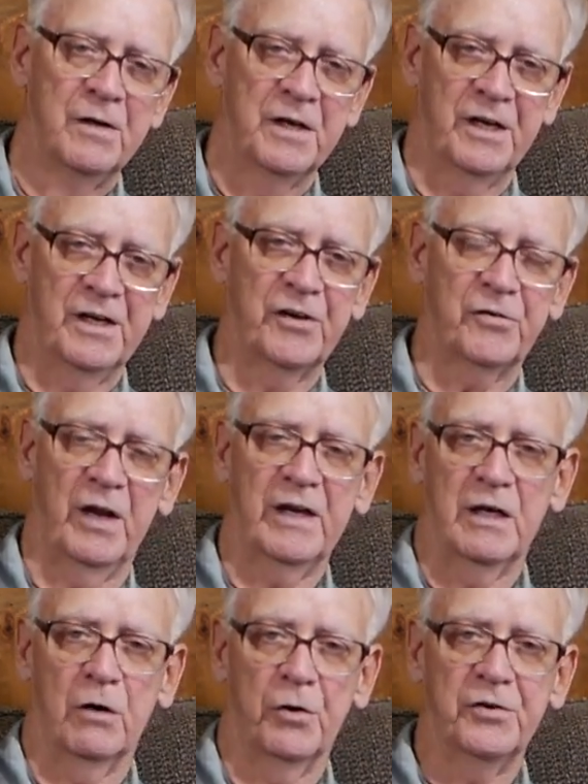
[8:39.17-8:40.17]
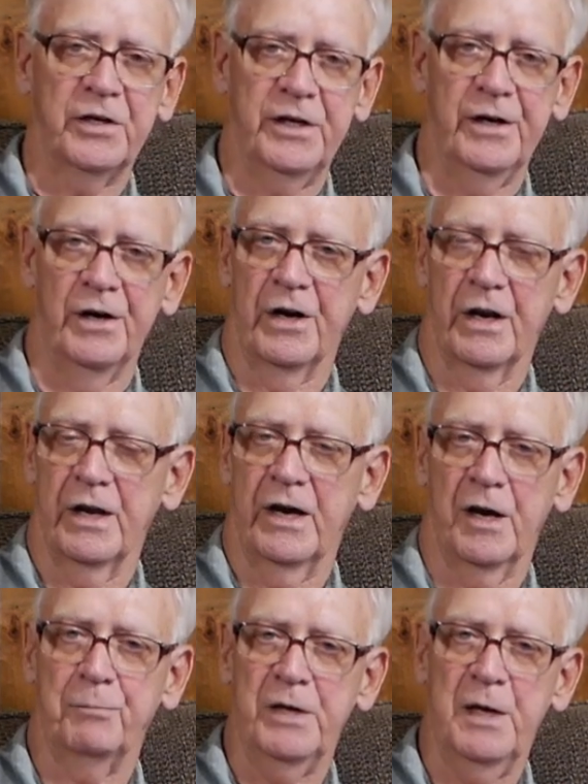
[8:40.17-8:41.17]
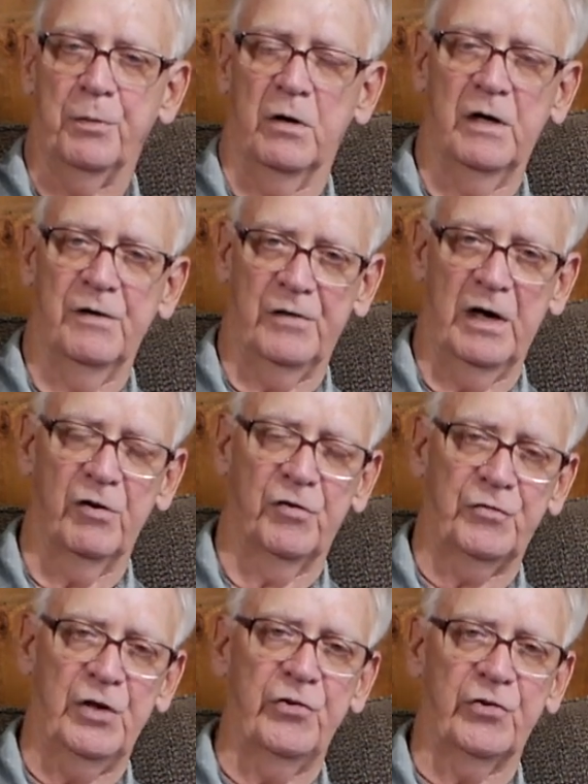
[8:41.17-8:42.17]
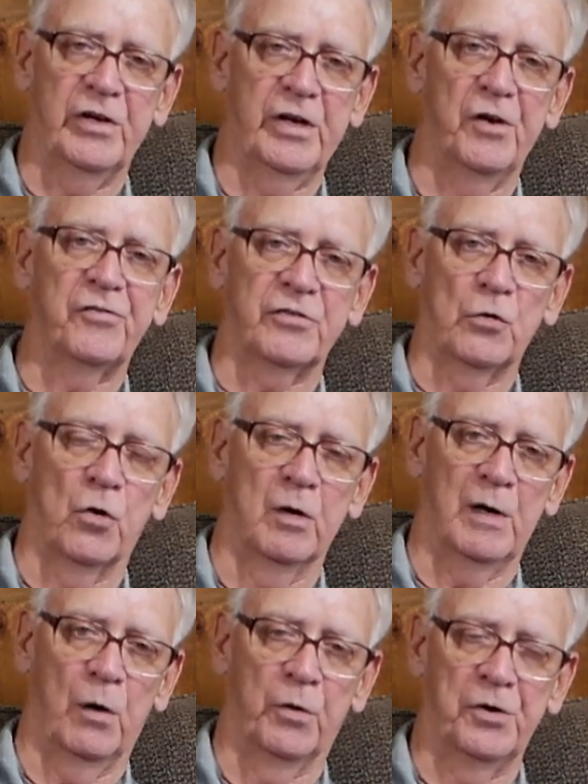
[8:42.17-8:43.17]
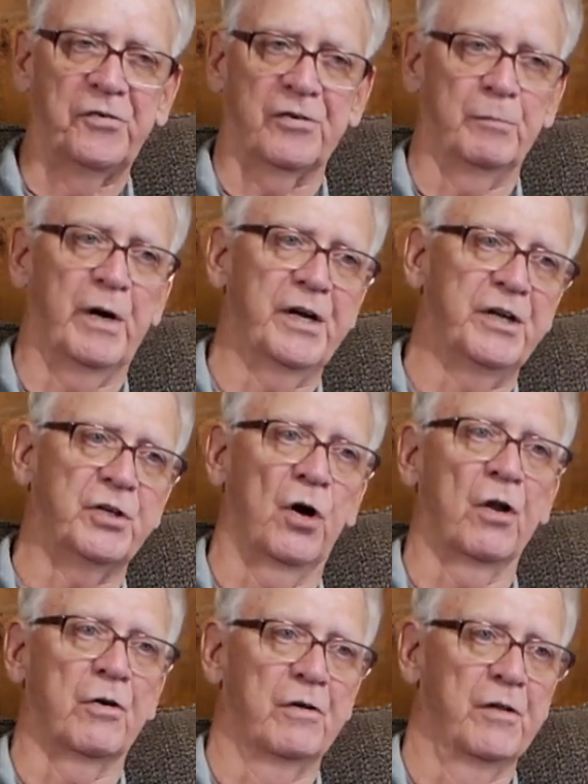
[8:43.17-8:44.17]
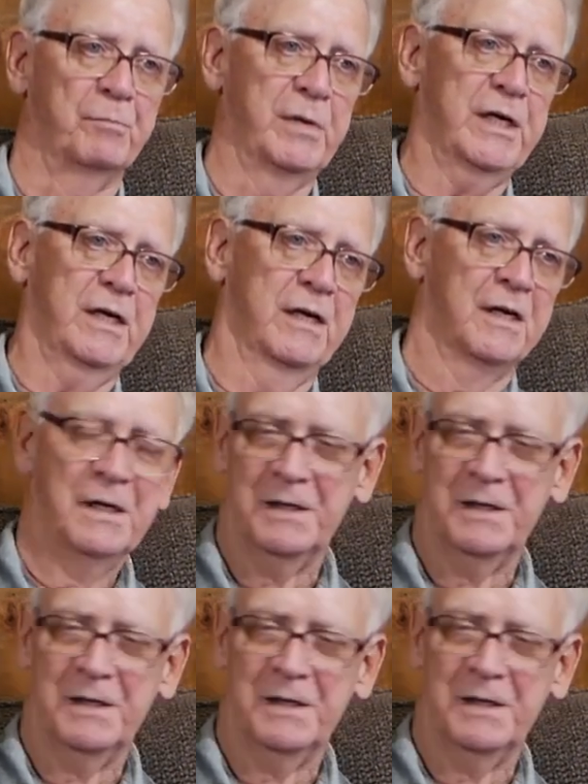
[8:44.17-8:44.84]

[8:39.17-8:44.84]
And that's like I always kidded a lot of people. If I was fishing in a storm, I wanted somebody taller than me.